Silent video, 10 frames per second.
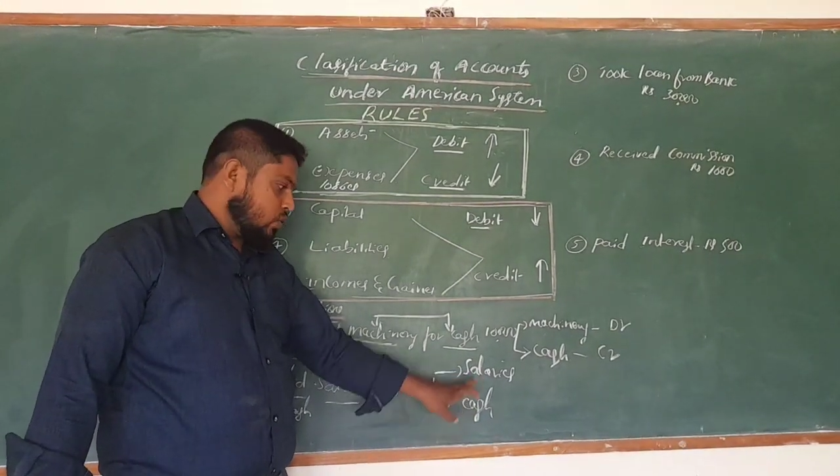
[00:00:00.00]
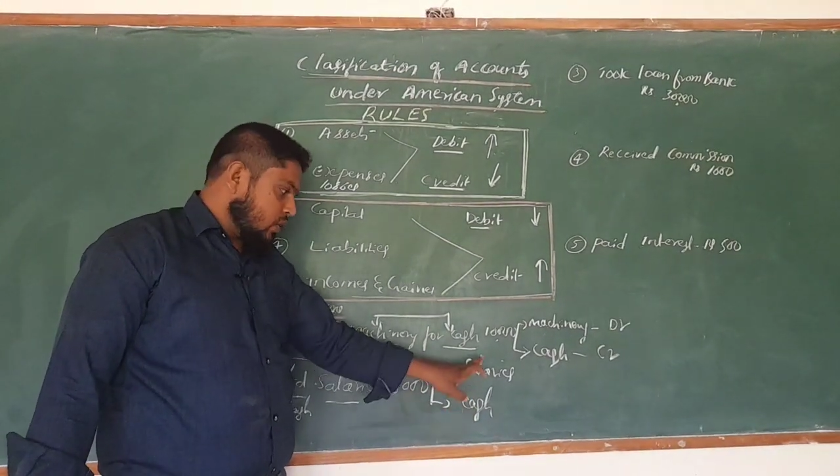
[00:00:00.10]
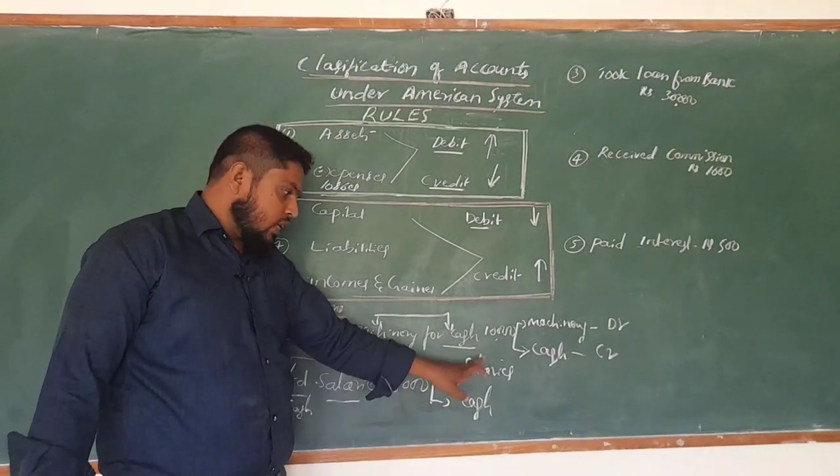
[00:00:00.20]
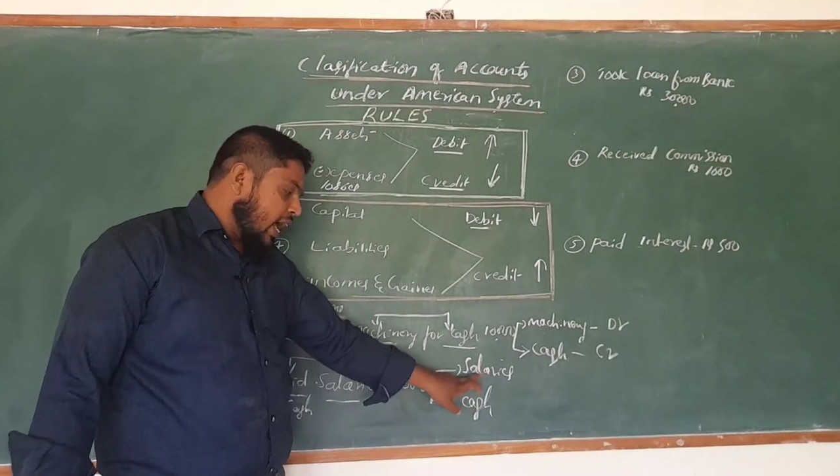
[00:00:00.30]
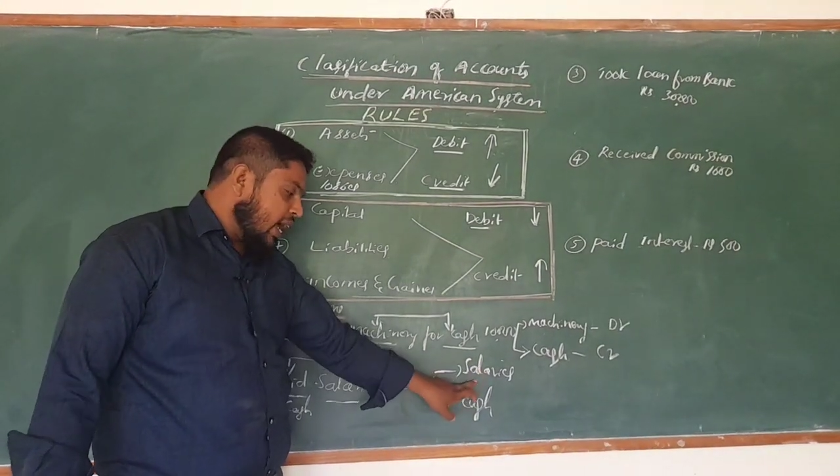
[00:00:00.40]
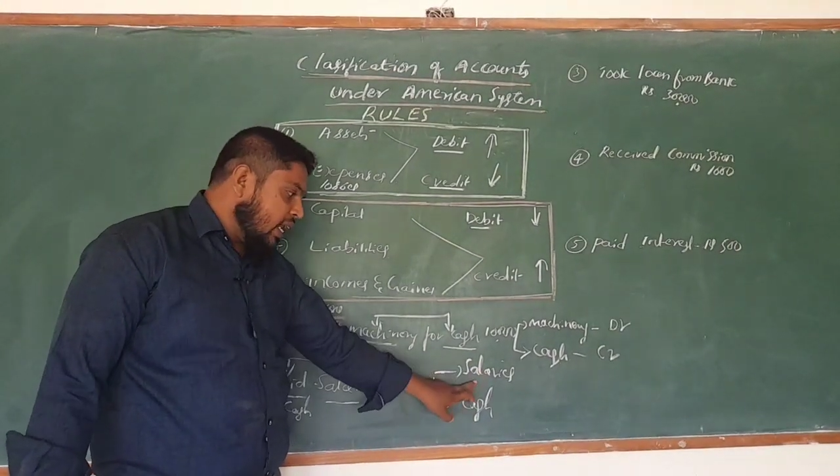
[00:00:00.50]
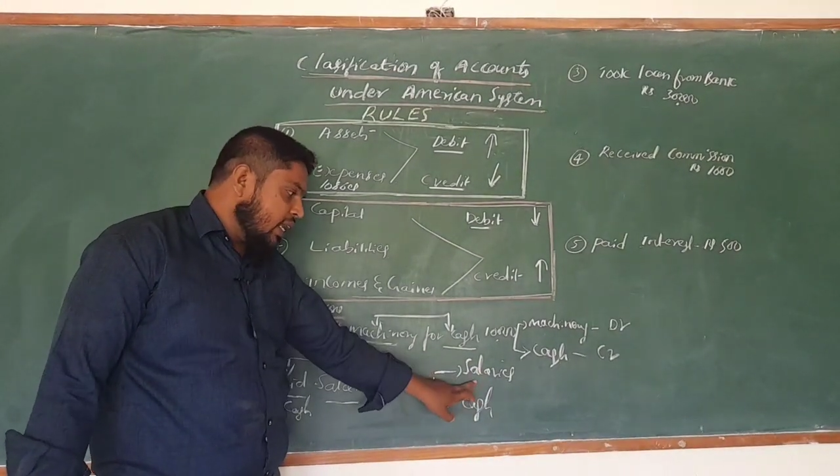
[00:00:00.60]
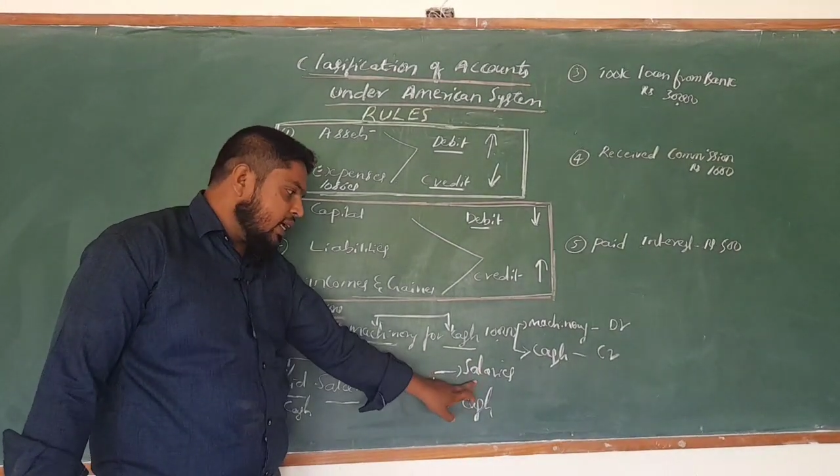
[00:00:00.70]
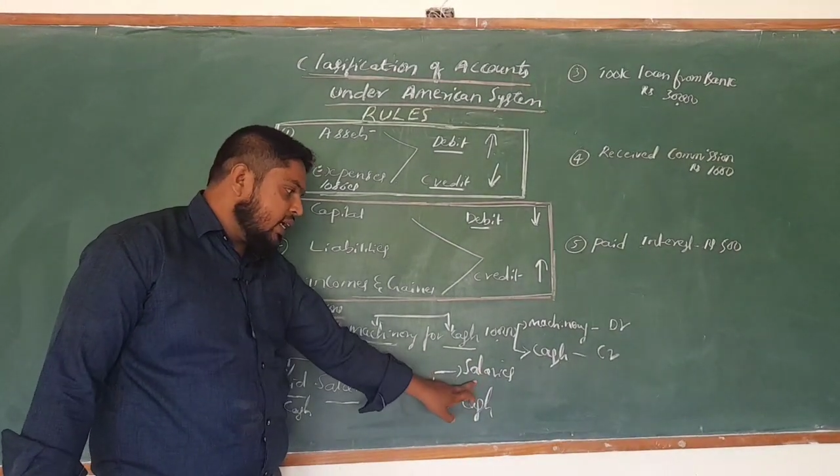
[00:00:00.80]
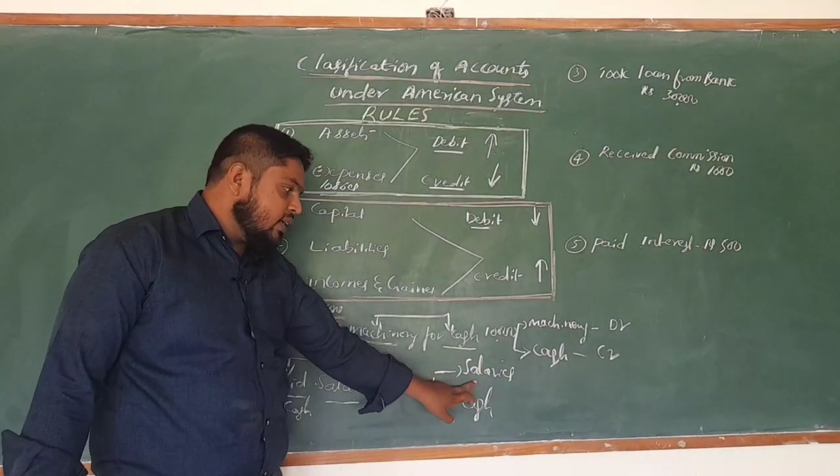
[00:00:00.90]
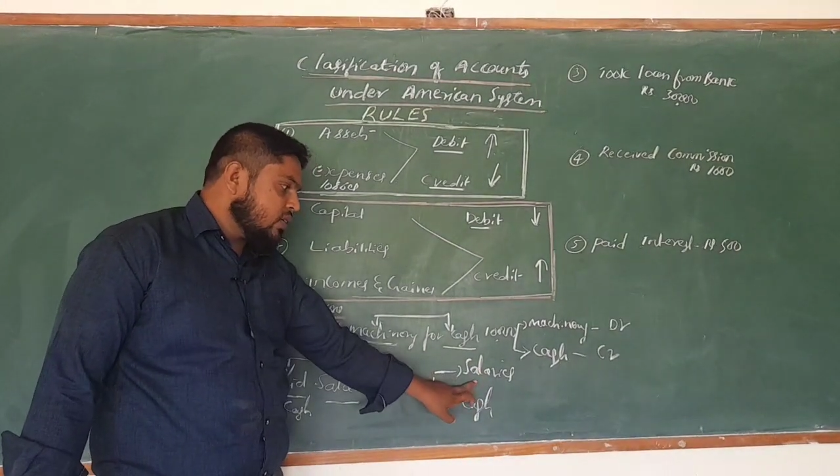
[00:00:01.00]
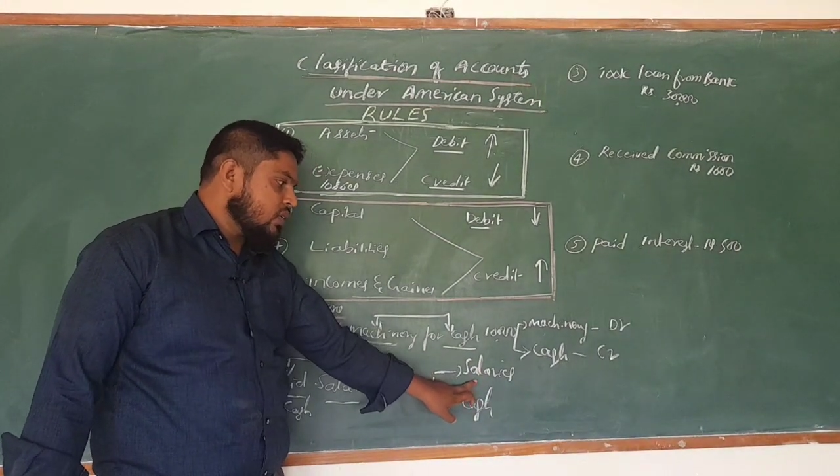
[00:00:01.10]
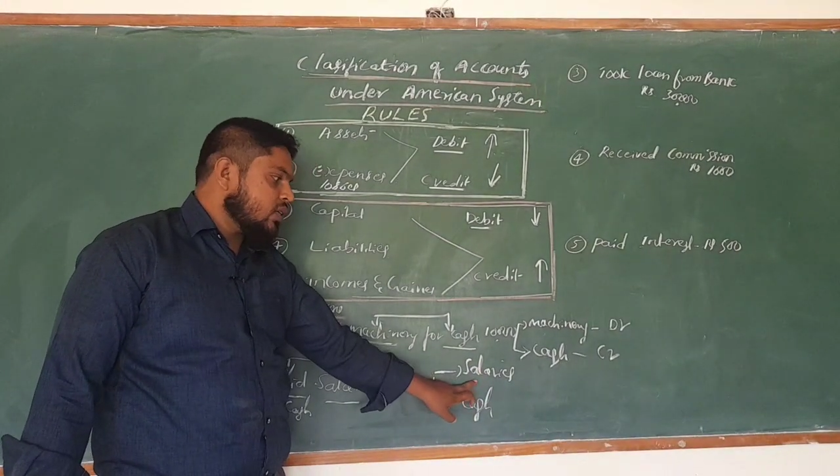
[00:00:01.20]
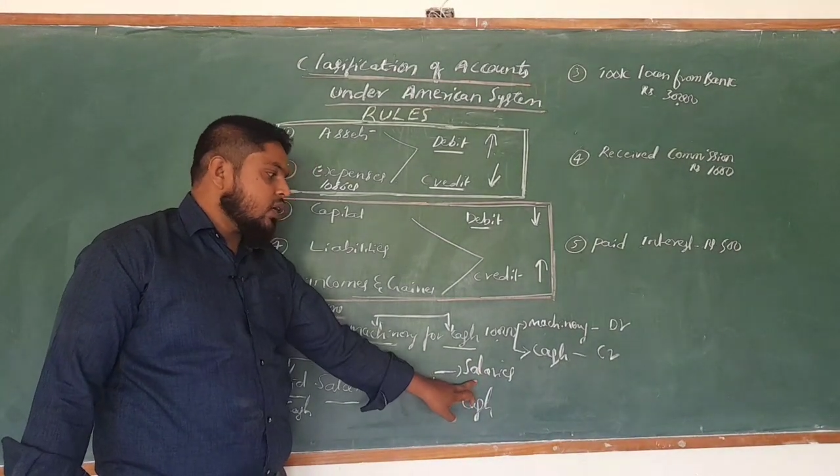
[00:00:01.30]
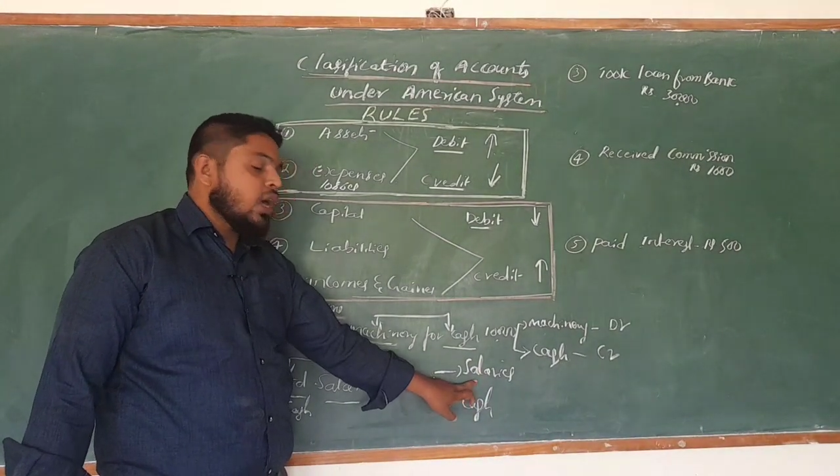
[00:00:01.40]
So salaries
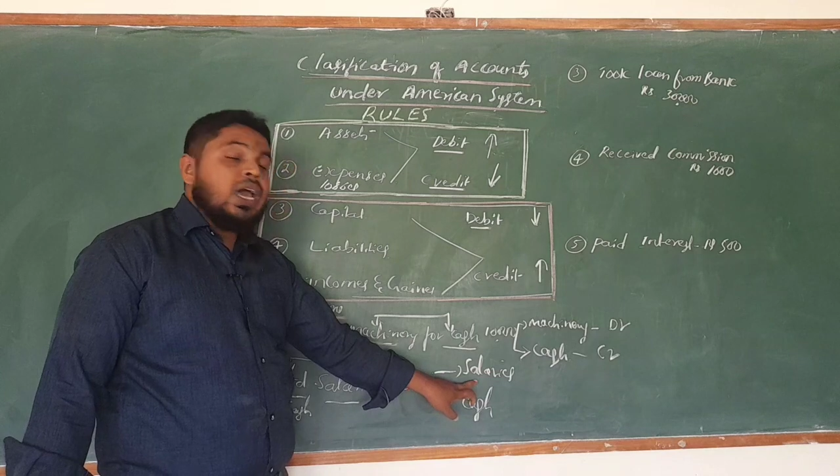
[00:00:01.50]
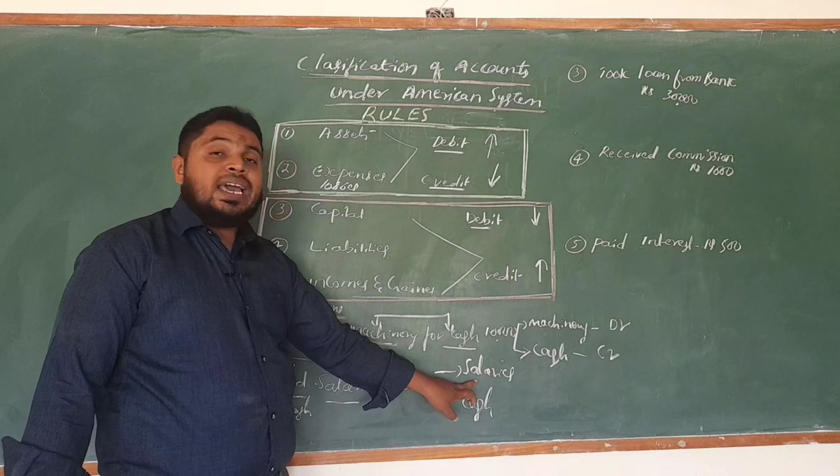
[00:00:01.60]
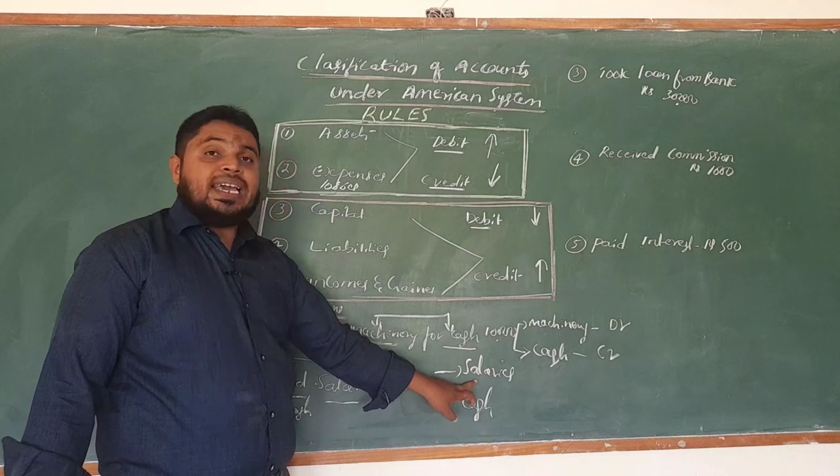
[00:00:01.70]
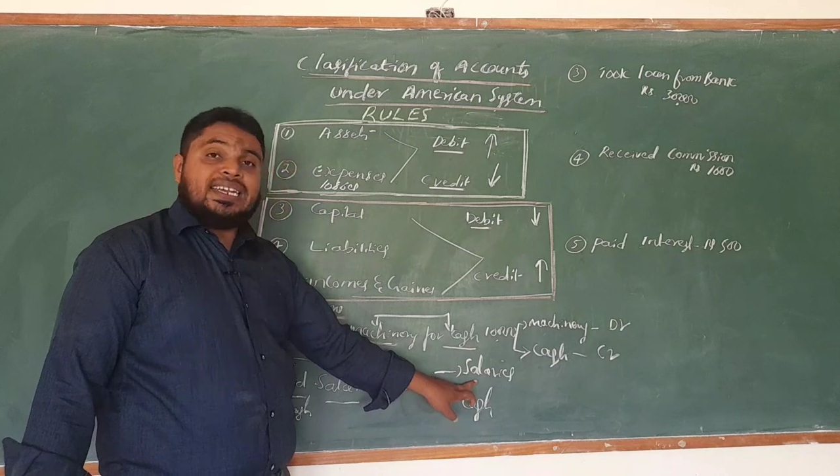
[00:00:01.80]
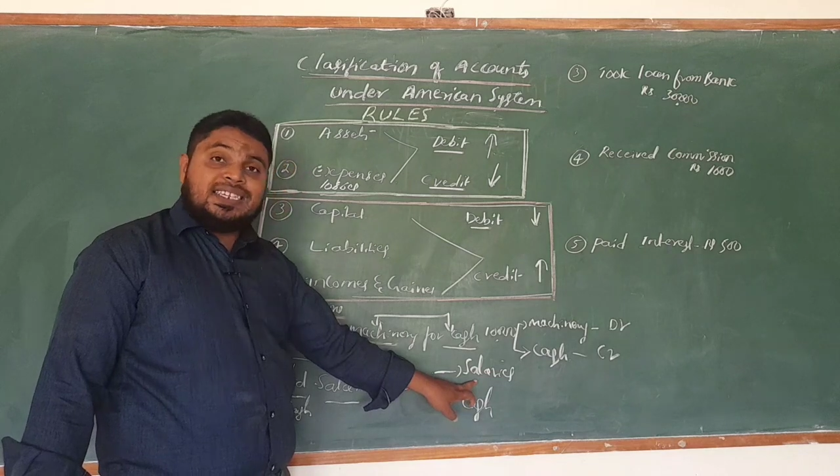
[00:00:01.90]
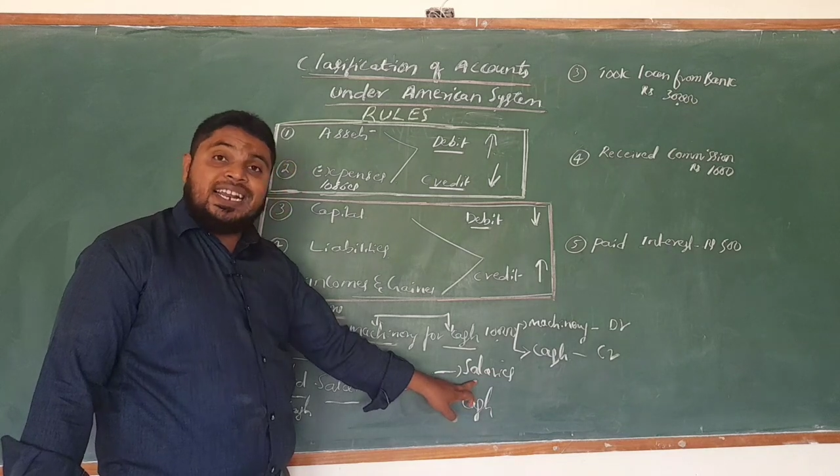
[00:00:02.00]
is